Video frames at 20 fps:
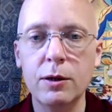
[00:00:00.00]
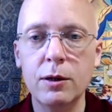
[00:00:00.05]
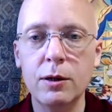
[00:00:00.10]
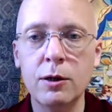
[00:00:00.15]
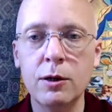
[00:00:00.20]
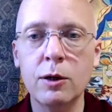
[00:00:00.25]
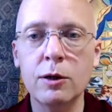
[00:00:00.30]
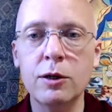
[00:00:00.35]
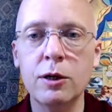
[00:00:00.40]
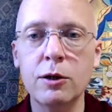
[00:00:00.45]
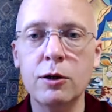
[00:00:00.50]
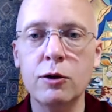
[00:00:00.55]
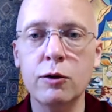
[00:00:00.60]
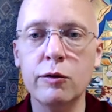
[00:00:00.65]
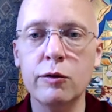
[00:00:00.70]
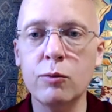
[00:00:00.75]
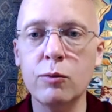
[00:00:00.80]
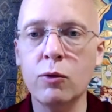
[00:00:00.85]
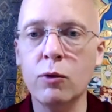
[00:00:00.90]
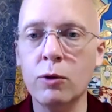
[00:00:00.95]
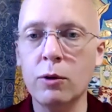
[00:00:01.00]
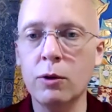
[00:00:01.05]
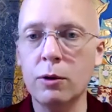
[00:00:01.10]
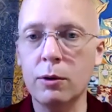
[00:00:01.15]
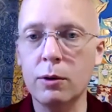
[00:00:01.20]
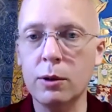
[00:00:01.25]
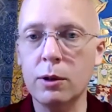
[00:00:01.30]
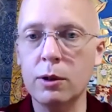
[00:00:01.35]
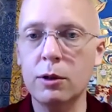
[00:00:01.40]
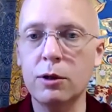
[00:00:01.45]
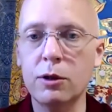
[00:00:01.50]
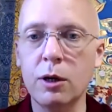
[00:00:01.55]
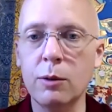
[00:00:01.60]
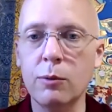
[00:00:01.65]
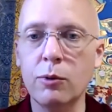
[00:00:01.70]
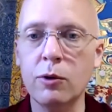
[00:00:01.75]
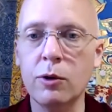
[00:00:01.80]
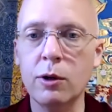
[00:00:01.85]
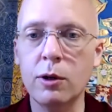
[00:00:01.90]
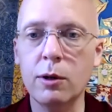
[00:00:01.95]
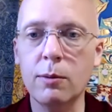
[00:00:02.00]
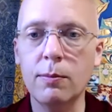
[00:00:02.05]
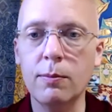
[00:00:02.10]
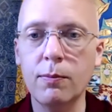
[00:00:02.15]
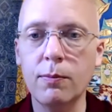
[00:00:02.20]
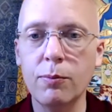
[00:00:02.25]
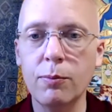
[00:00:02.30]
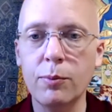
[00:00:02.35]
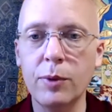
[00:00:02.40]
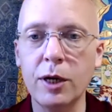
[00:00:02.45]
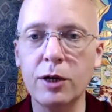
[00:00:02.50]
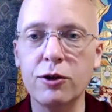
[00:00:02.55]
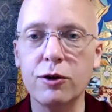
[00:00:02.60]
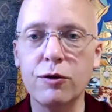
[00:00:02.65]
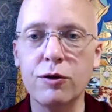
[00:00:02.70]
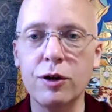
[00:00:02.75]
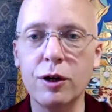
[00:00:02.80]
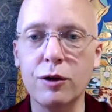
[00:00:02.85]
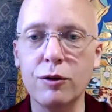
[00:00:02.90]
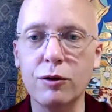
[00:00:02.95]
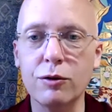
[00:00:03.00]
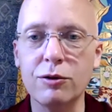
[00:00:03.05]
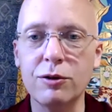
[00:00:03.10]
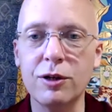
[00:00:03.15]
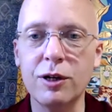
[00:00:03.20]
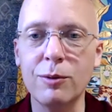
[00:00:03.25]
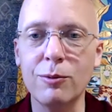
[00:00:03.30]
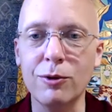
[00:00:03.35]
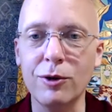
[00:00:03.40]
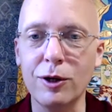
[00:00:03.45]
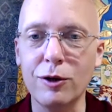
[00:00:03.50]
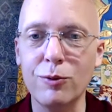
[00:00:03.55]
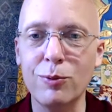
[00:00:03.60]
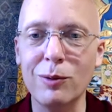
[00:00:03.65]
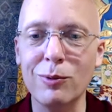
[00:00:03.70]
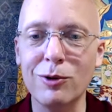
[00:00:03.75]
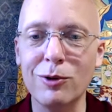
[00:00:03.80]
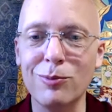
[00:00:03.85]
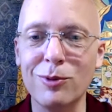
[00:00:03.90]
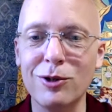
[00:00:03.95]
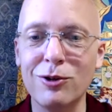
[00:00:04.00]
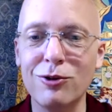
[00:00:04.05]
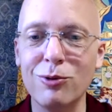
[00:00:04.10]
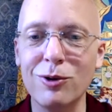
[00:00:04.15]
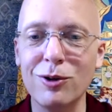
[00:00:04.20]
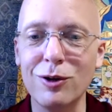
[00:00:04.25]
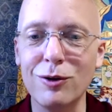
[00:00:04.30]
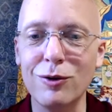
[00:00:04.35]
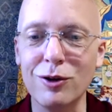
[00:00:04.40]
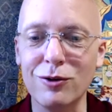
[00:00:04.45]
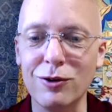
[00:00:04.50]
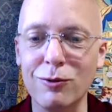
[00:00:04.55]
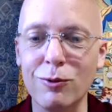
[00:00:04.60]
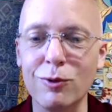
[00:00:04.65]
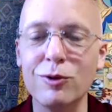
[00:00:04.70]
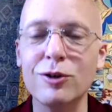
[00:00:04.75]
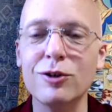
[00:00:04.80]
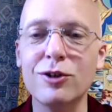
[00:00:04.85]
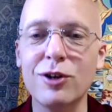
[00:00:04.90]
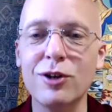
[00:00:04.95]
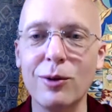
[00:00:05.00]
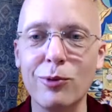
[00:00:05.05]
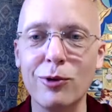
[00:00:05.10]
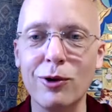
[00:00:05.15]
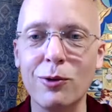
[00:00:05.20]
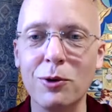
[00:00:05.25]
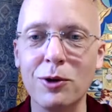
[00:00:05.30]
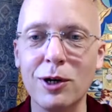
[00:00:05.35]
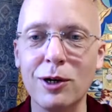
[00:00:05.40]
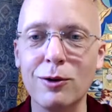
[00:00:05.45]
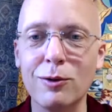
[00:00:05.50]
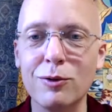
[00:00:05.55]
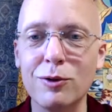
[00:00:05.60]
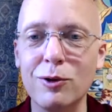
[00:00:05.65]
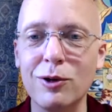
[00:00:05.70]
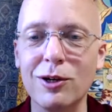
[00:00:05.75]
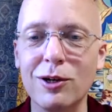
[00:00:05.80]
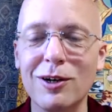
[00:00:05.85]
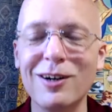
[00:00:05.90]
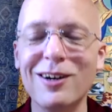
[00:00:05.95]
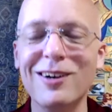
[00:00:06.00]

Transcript: you know, I tend to use a more contemporary. Actually, it's not so contemporary. That's probably mid twentieth century. It was contemporary when I was a kid.